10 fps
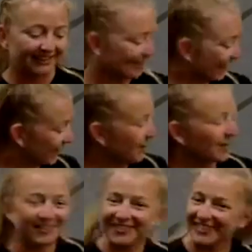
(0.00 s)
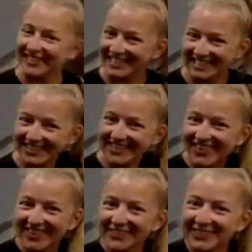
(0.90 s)
That's part of the reason you showed
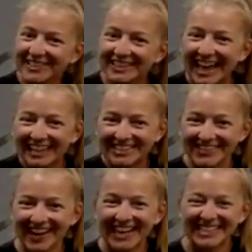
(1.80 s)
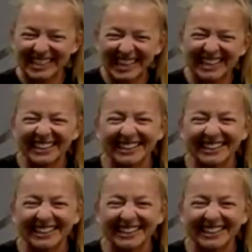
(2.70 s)
up to class, right? To get a little